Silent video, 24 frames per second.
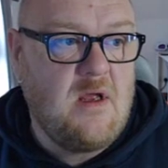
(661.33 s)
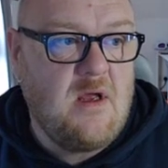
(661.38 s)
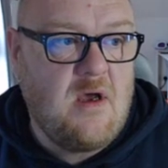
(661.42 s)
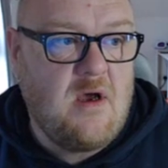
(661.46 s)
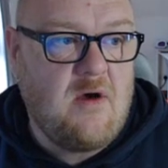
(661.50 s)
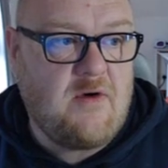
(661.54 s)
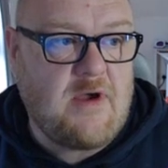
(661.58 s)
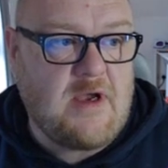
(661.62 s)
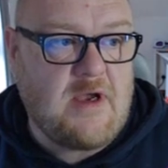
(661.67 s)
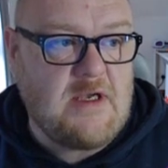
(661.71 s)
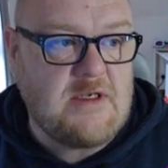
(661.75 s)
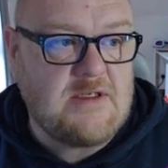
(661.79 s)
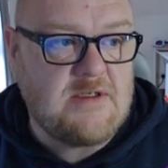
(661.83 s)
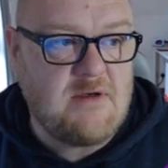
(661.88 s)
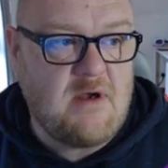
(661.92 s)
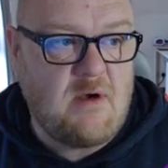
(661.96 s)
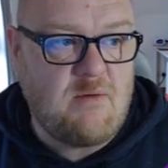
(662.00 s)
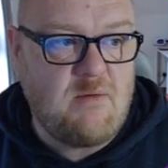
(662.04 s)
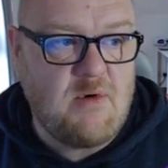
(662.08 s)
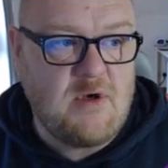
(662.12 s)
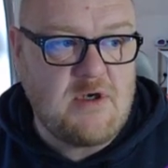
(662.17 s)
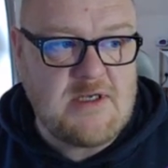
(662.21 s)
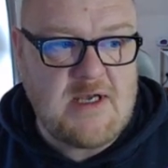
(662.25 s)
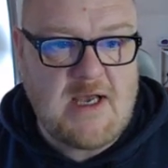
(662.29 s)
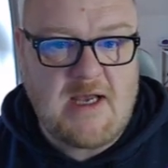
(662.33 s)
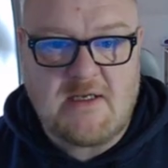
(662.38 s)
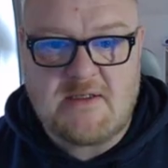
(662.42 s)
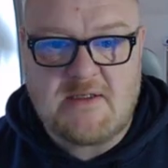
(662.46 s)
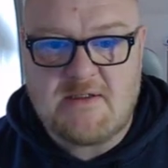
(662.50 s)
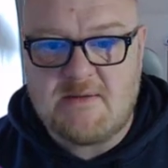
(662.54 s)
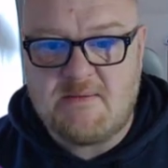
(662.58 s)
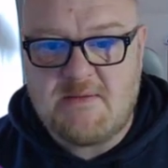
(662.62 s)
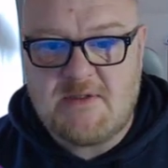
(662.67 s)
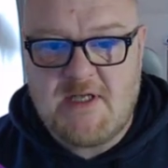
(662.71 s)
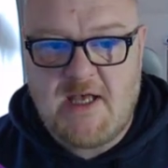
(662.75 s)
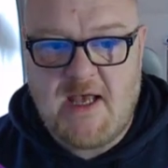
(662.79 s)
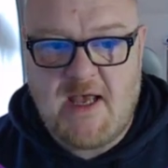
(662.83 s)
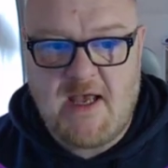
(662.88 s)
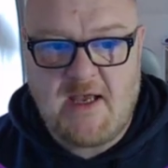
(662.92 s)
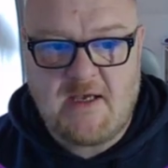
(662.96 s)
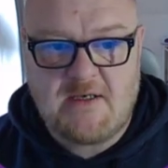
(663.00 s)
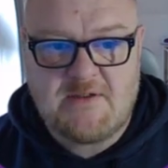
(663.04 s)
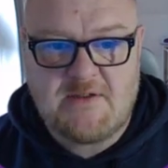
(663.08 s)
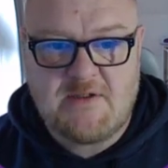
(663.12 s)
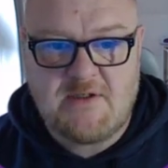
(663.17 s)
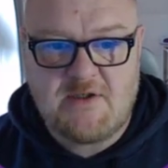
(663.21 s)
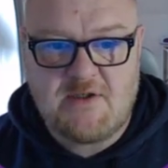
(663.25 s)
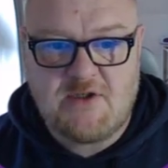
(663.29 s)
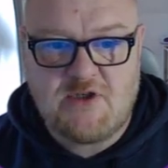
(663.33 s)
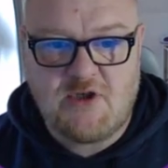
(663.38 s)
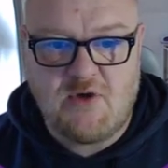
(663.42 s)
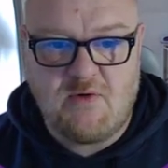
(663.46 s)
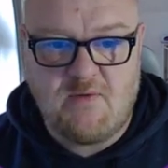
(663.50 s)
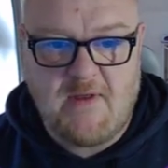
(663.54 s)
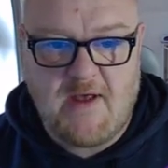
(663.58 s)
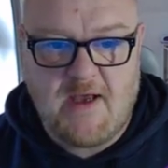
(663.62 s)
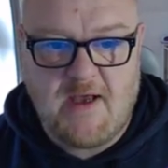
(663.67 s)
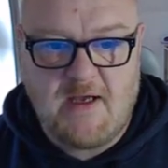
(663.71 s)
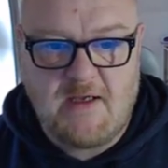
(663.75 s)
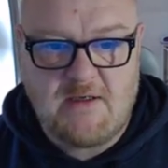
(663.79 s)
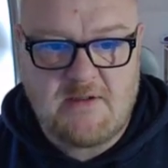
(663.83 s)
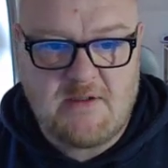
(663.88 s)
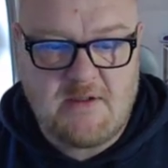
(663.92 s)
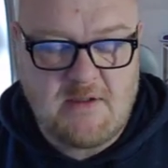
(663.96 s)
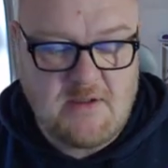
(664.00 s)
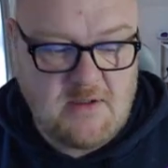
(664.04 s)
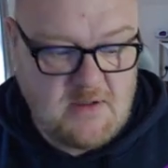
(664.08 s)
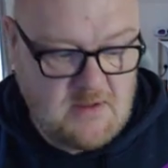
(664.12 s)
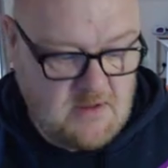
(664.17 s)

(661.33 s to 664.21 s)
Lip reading: Okay, so I want to add some text to that.